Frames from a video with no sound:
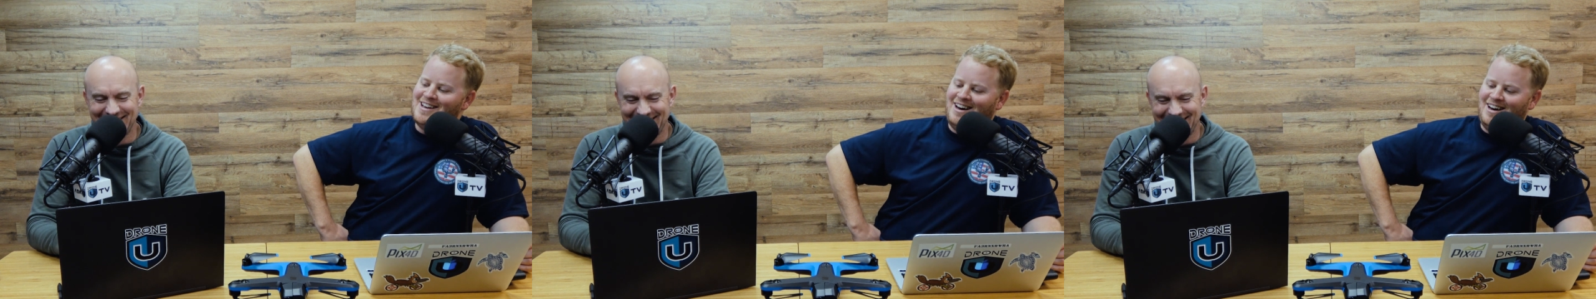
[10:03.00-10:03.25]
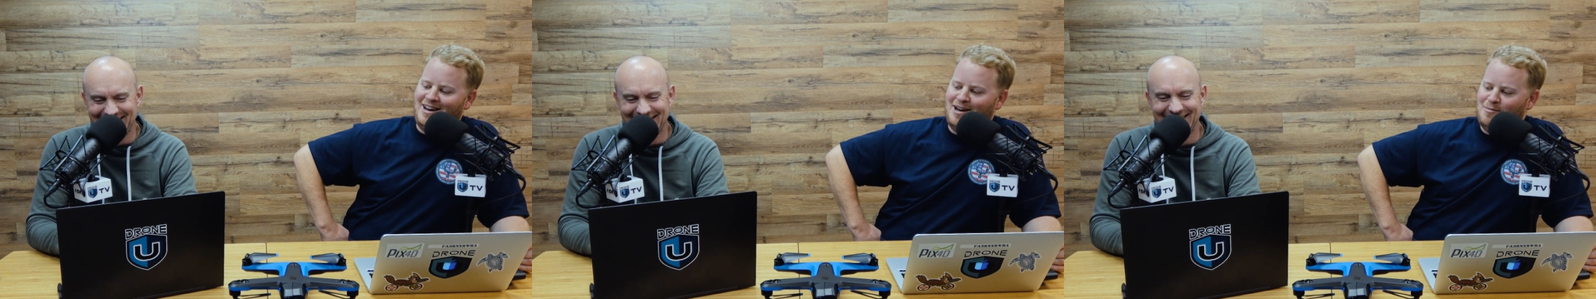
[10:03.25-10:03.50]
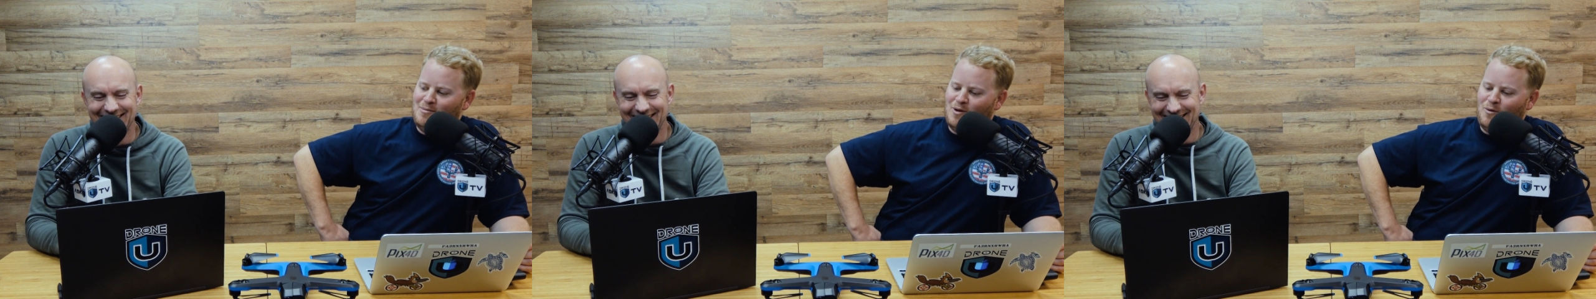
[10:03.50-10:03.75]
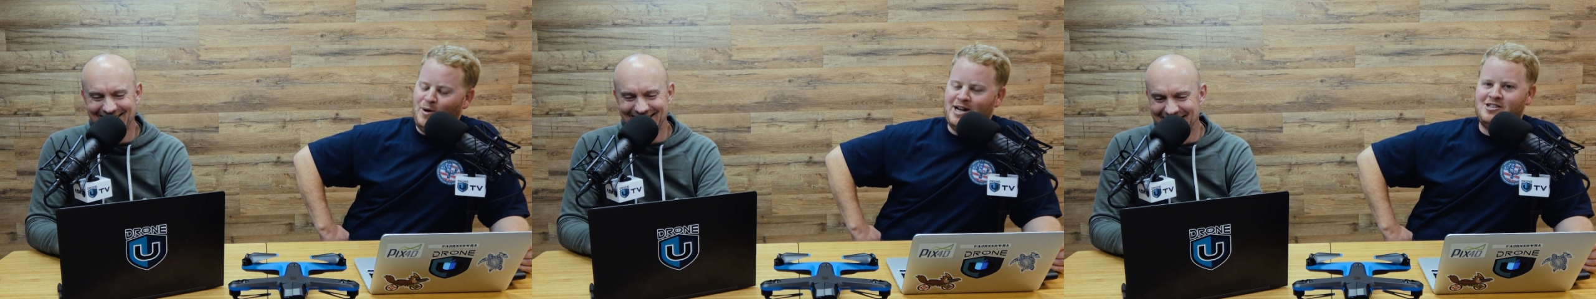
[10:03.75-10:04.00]
Speaker 1: um,
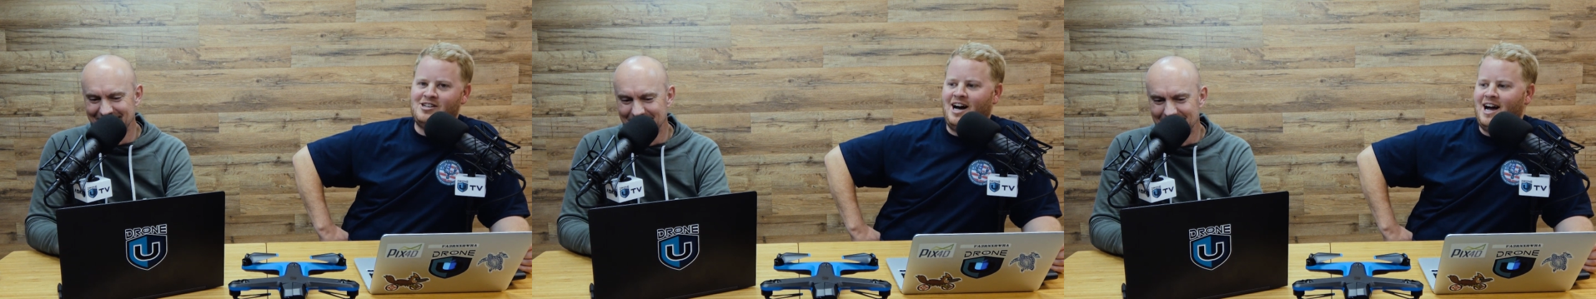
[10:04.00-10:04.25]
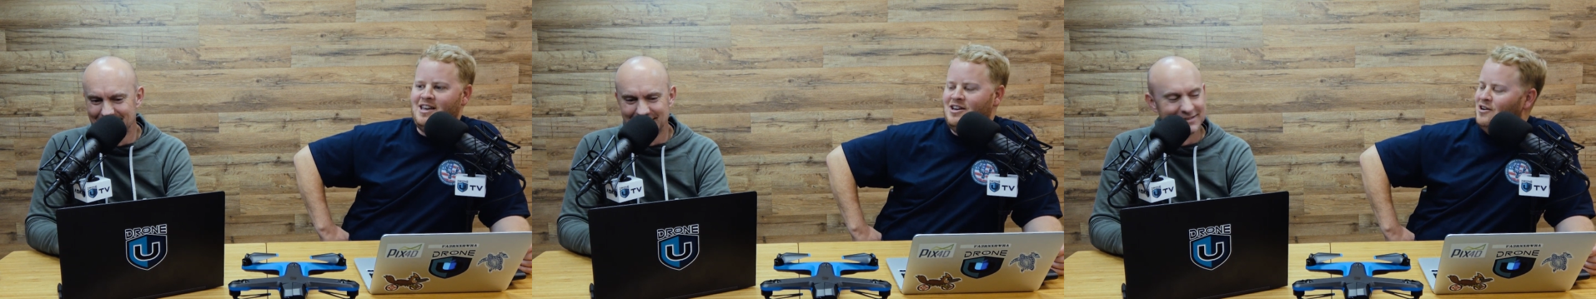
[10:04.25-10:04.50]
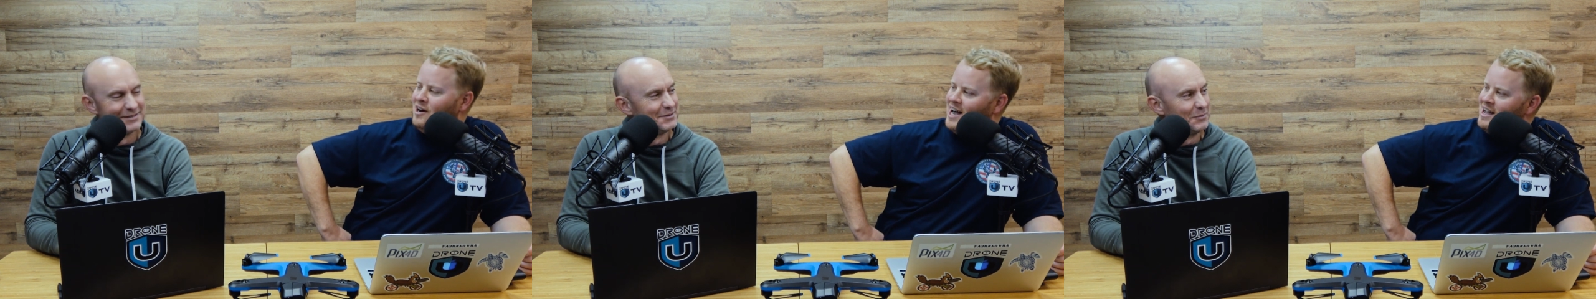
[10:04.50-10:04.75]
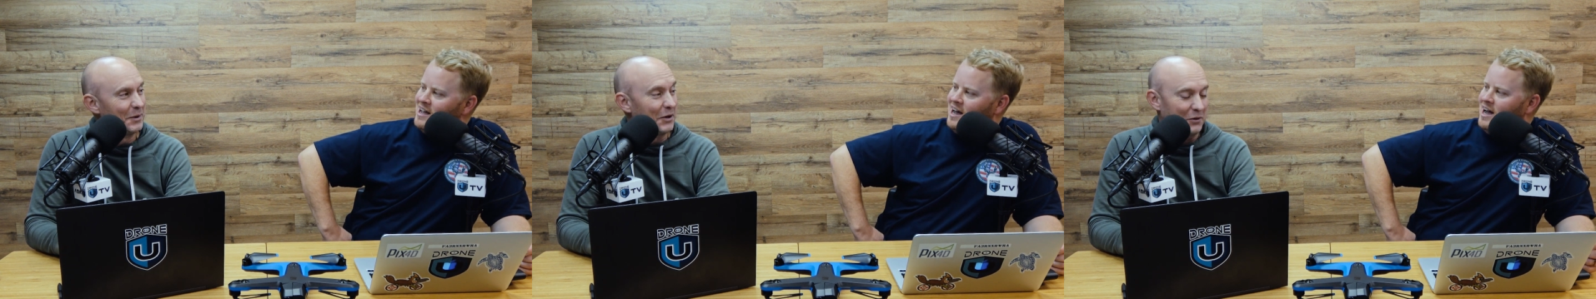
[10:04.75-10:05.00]
which I, you know,
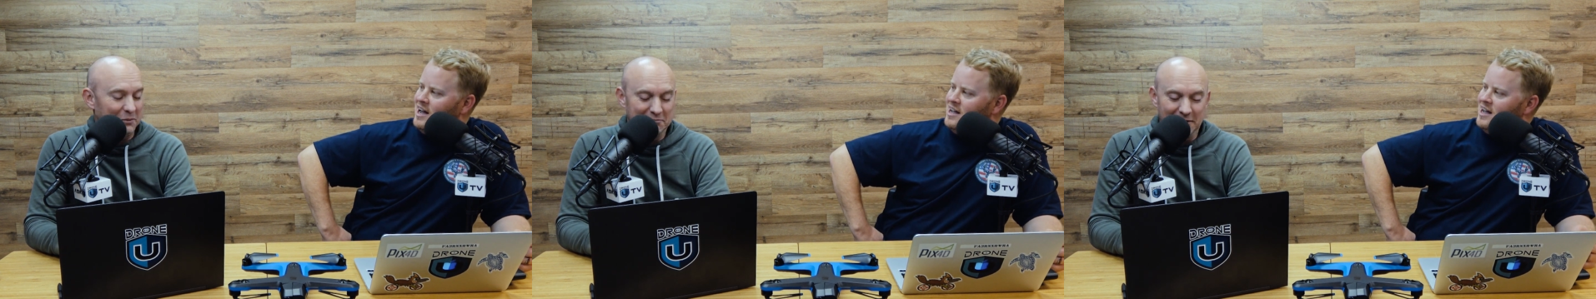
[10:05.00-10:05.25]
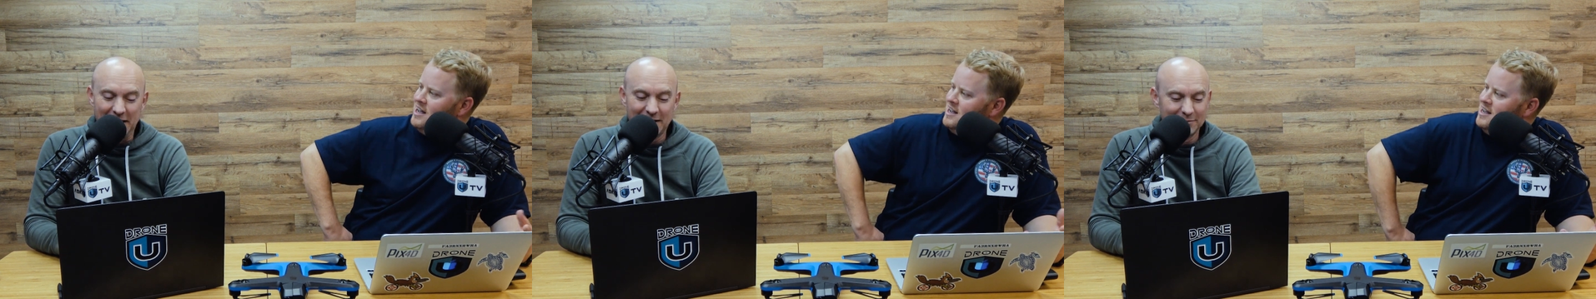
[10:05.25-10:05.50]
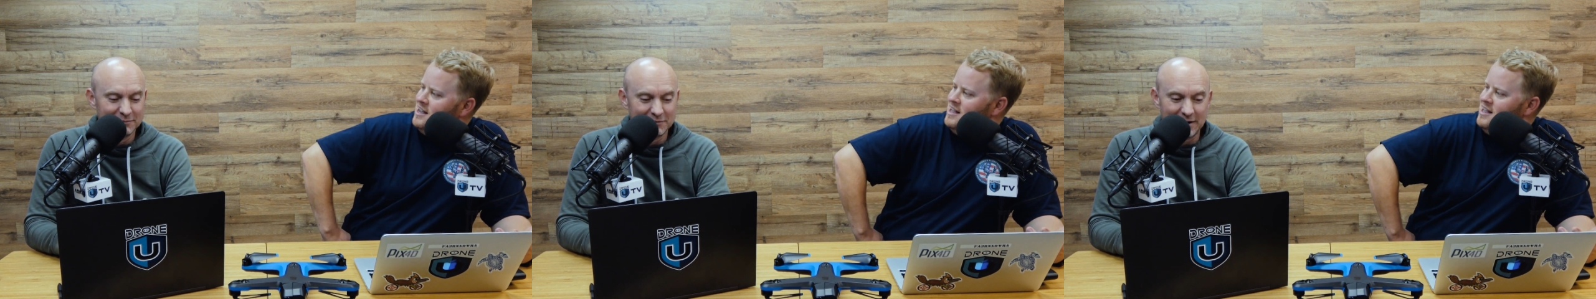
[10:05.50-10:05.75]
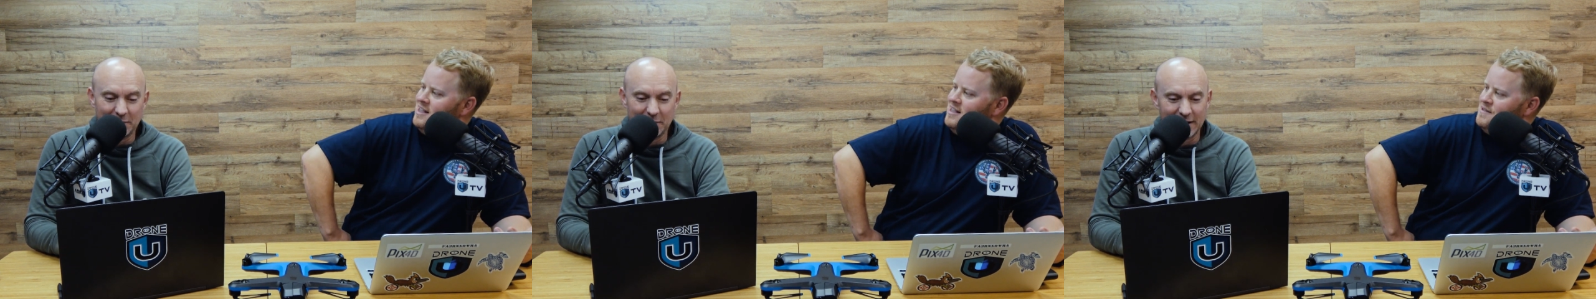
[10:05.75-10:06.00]
I we could, I'm
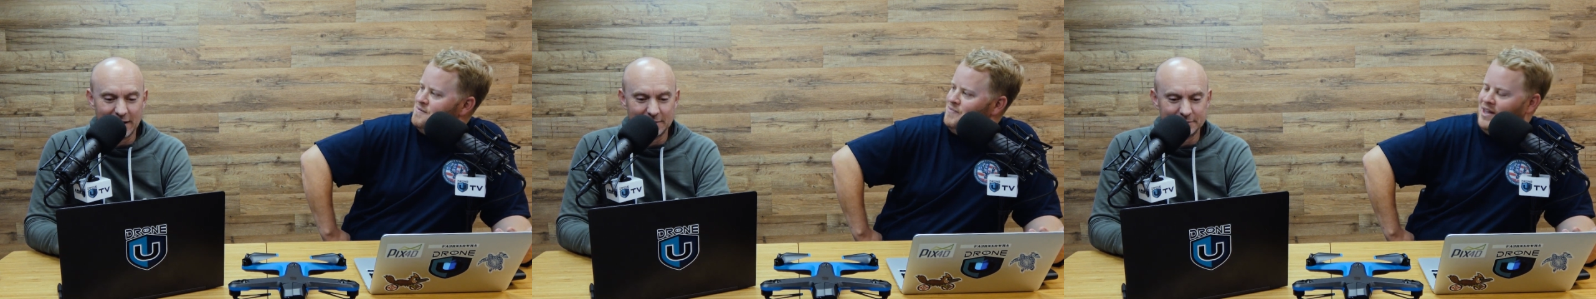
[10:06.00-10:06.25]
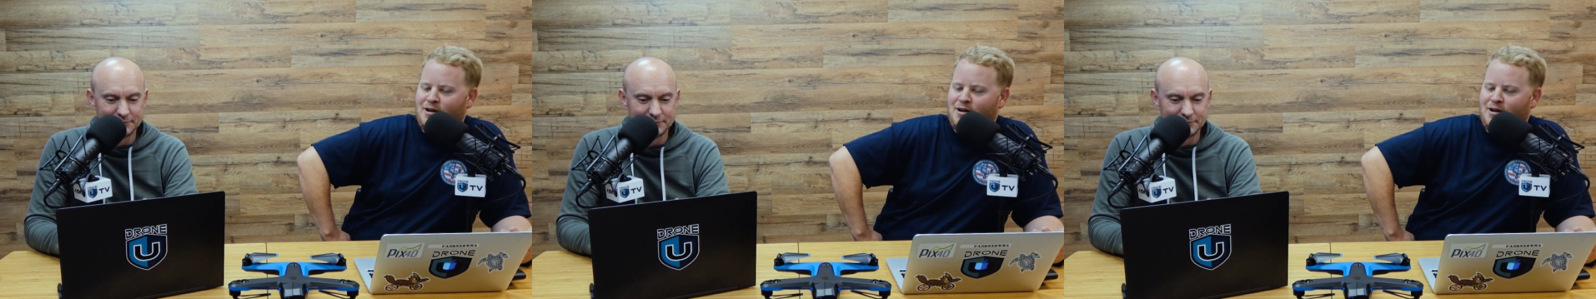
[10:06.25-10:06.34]
fine with that.